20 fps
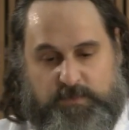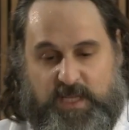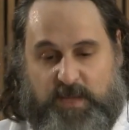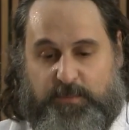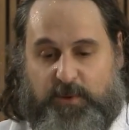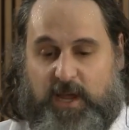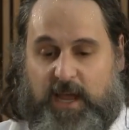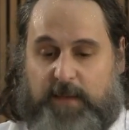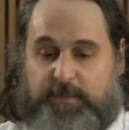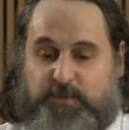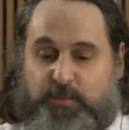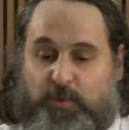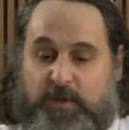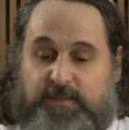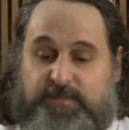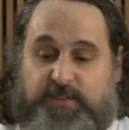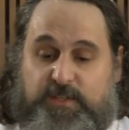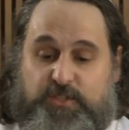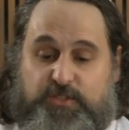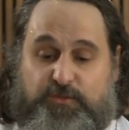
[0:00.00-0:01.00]
Now, perhaps
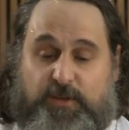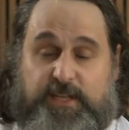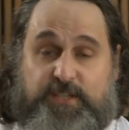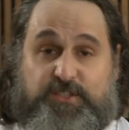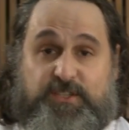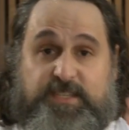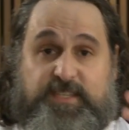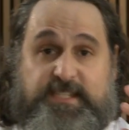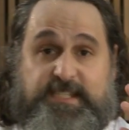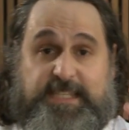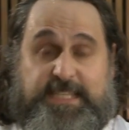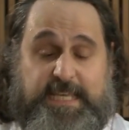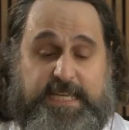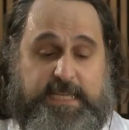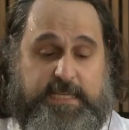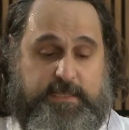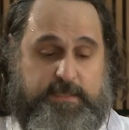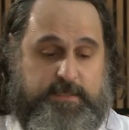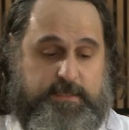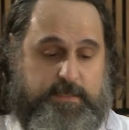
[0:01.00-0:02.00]
one of the strangest
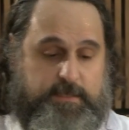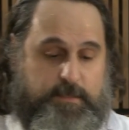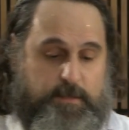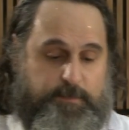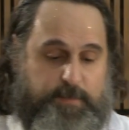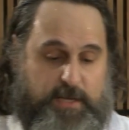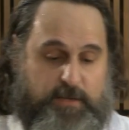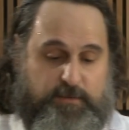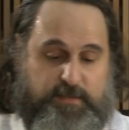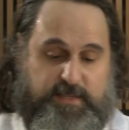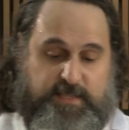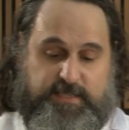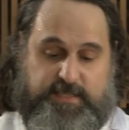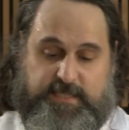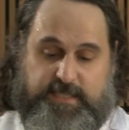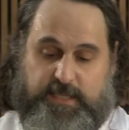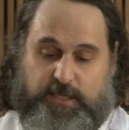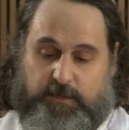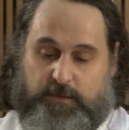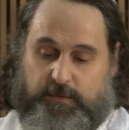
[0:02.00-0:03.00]
things about
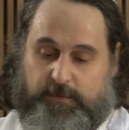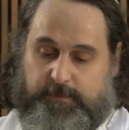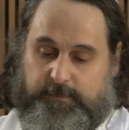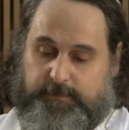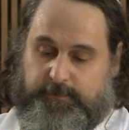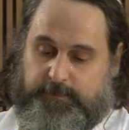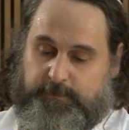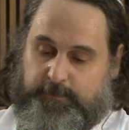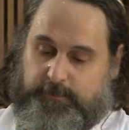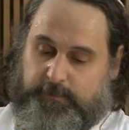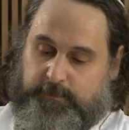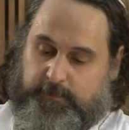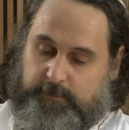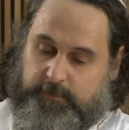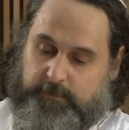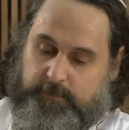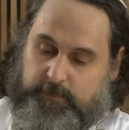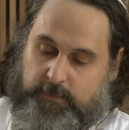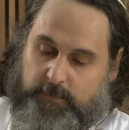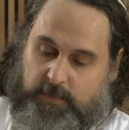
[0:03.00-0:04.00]
this year
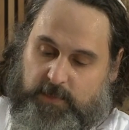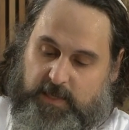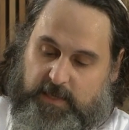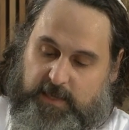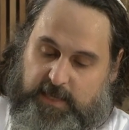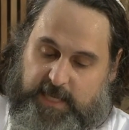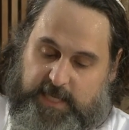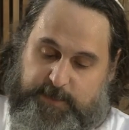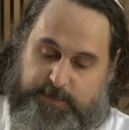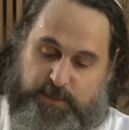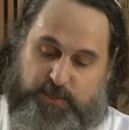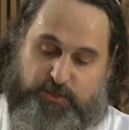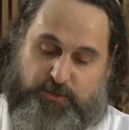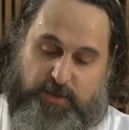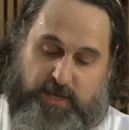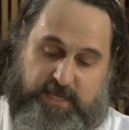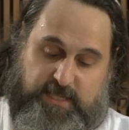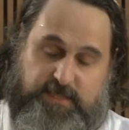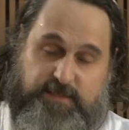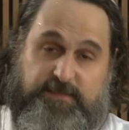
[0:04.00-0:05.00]
has been
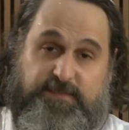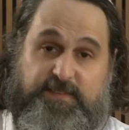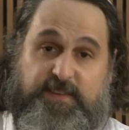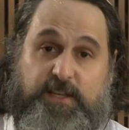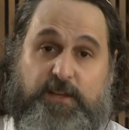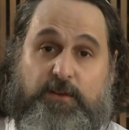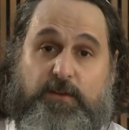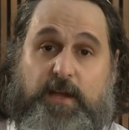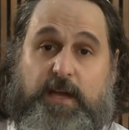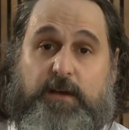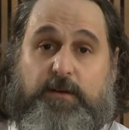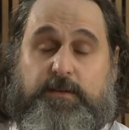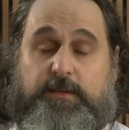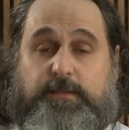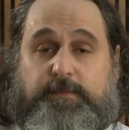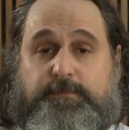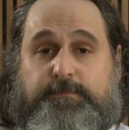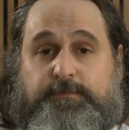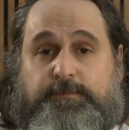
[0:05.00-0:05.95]
trying to figure out